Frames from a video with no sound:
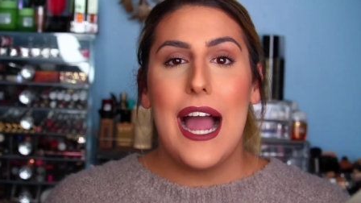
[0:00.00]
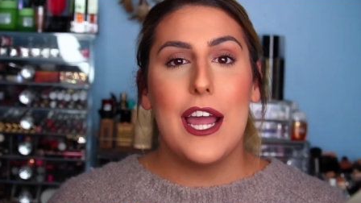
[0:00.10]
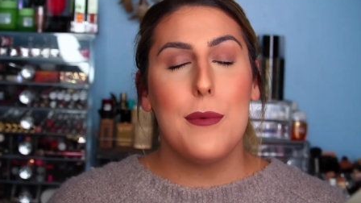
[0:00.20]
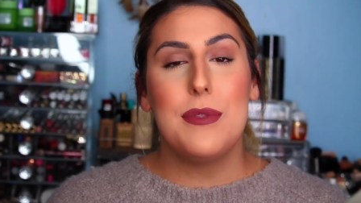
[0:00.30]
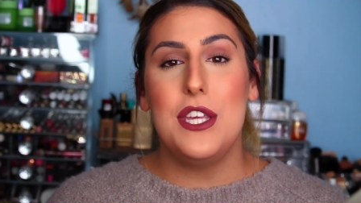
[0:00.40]

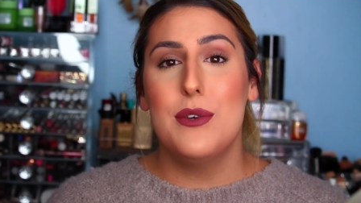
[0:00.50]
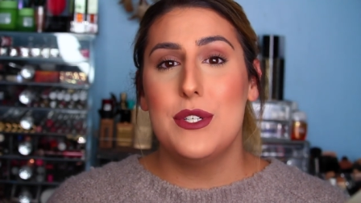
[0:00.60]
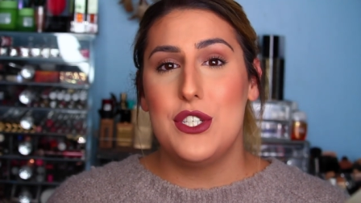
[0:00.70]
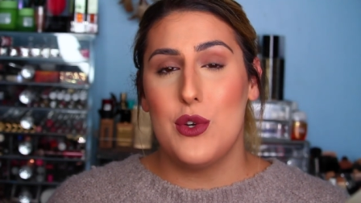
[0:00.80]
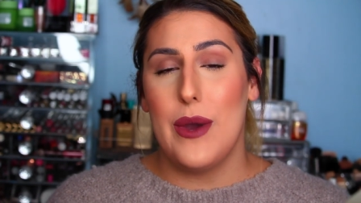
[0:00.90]
I hope that
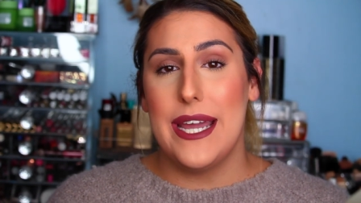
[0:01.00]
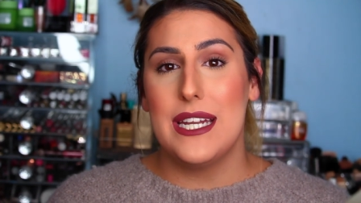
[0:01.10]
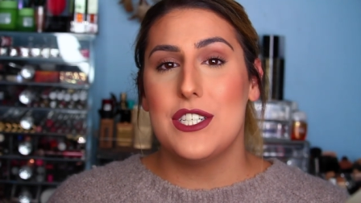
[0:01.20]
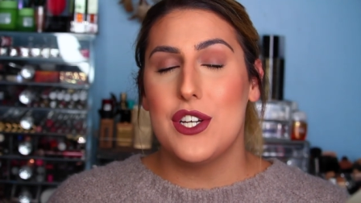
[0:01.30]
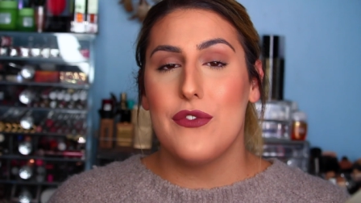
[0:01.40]
you
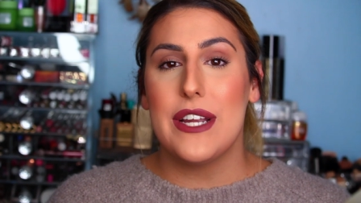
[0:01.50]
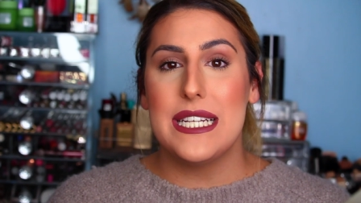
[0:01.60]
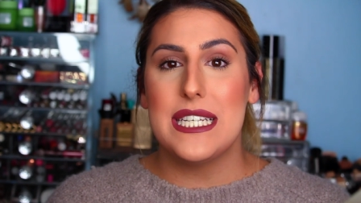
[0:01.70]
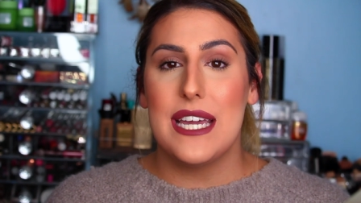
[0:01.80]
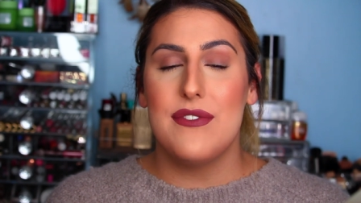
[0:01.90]
enjoyed. Don't
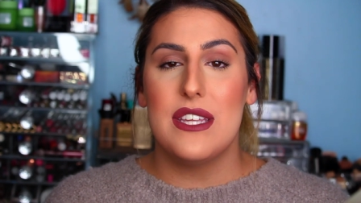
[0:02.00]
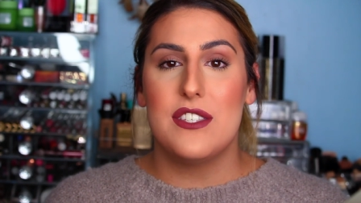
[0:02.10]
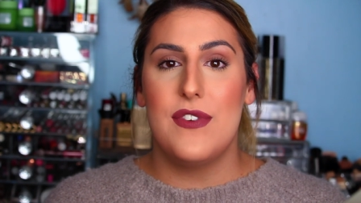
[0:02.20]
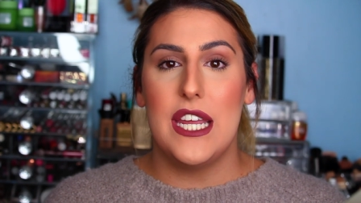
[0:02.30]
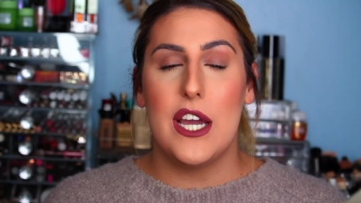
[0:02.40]
forget to give
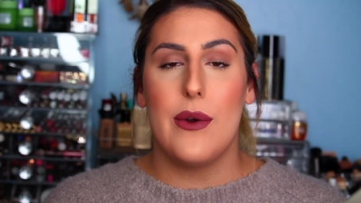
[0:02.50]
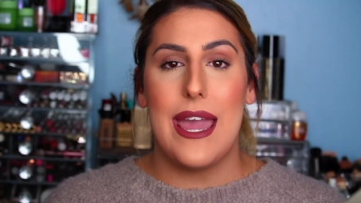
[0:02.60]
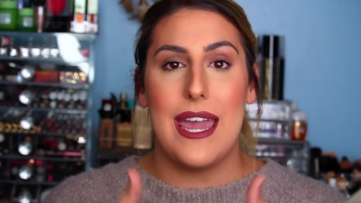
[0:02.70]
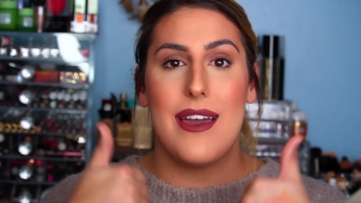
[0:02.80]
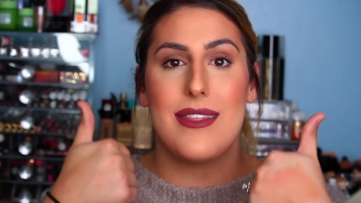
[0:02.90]
this video
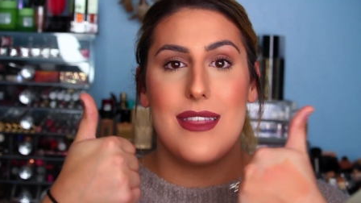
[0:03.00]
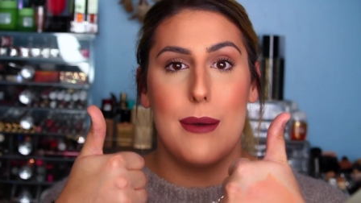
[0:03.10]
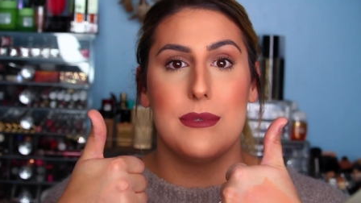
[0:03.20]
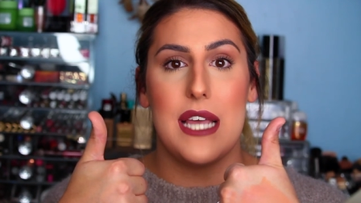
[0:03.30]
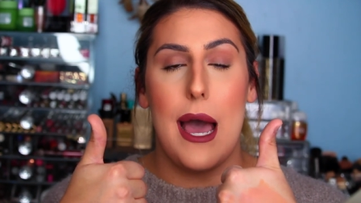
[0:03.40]
a
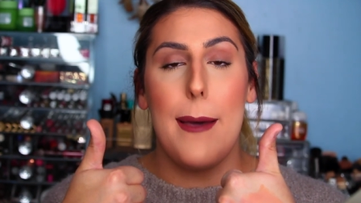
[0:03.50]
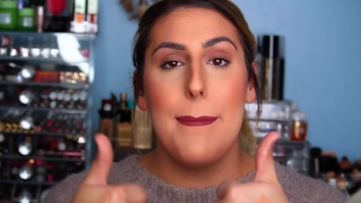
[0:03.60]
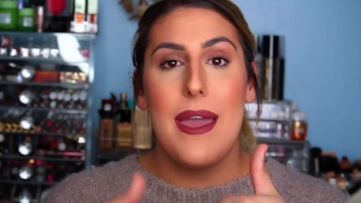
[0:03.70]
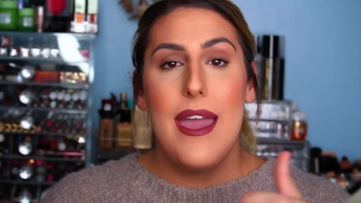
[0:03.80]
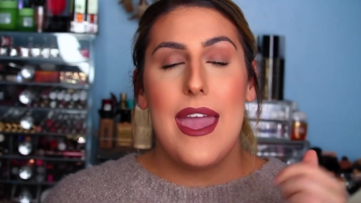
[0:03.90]
thumbs
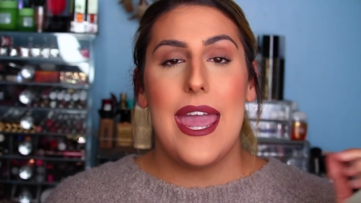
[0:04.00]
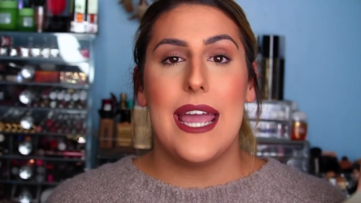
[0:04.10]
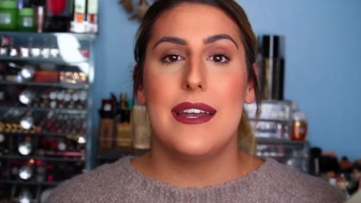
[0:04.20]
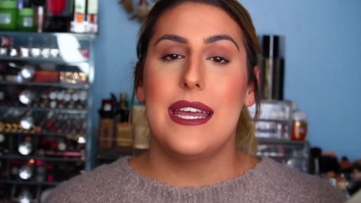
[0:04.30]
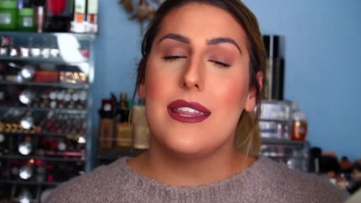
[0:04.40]
up
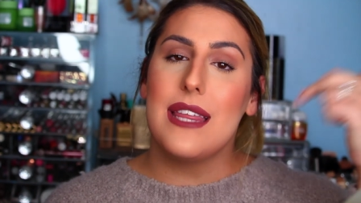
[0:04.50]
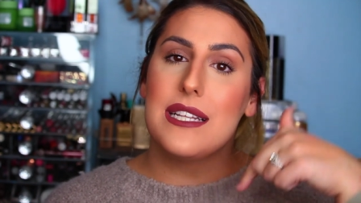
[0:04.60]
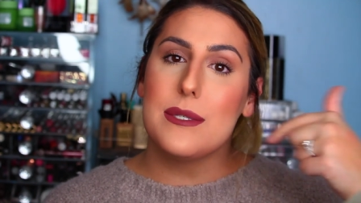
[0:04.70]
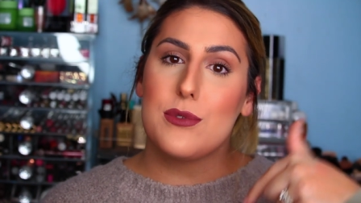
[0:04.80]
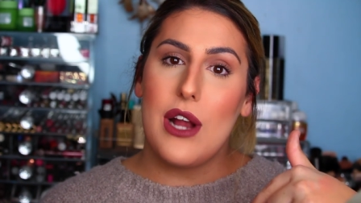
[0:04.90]
and hit
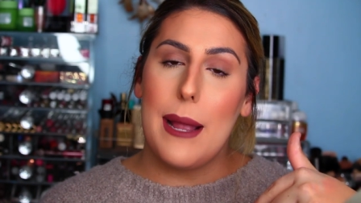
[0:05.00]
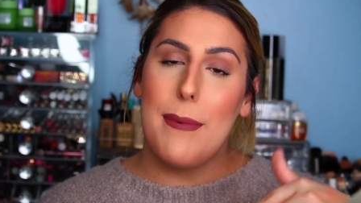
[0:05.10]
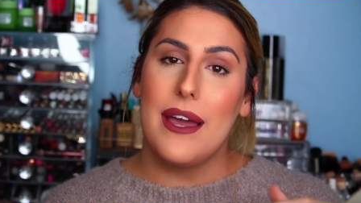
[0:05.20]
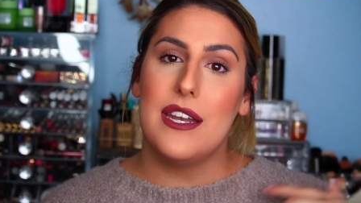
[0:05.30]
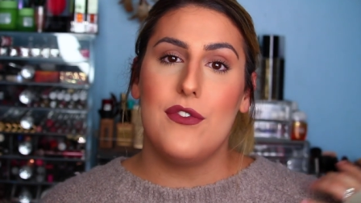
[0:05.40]
that
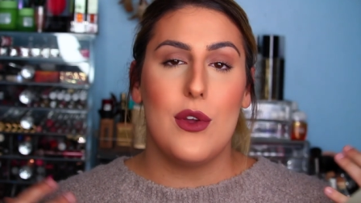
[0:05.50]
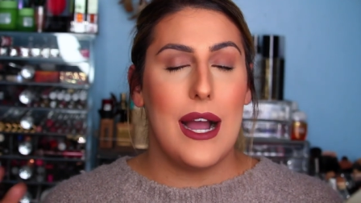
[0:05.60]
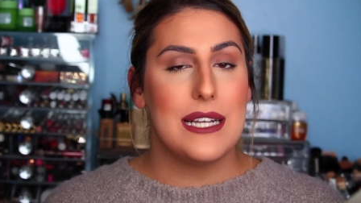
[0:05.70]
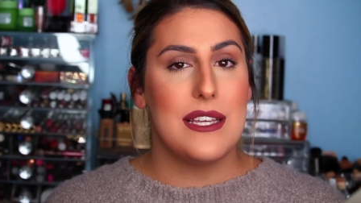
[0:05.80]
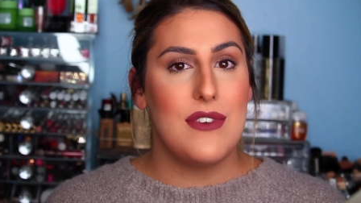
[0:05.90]
subscribe button if you
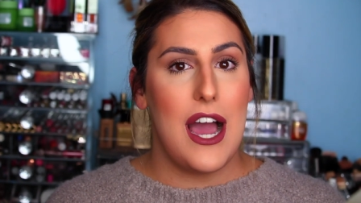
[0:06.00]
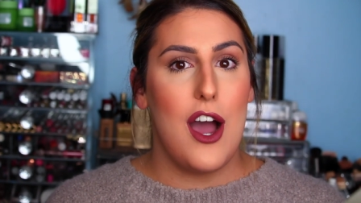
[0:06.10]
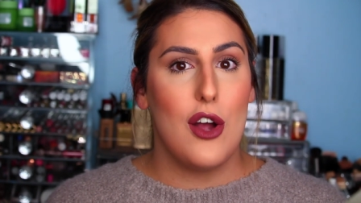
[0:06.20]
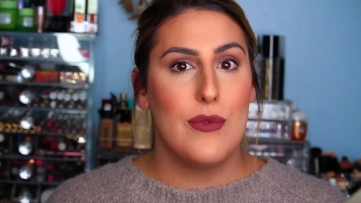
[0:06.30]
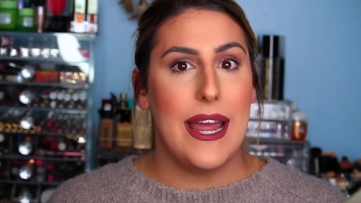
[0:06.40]
guys have
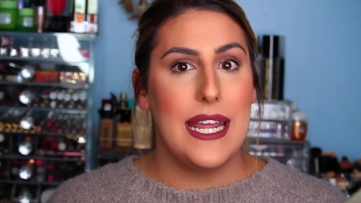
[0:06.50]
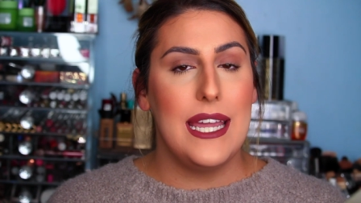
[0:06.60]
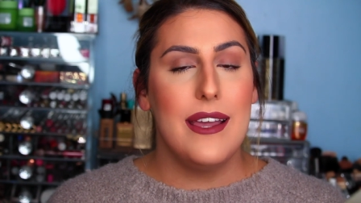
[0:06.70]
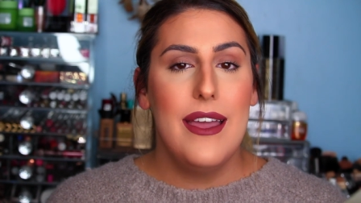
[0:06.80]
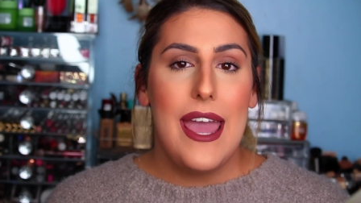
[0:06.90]
not already.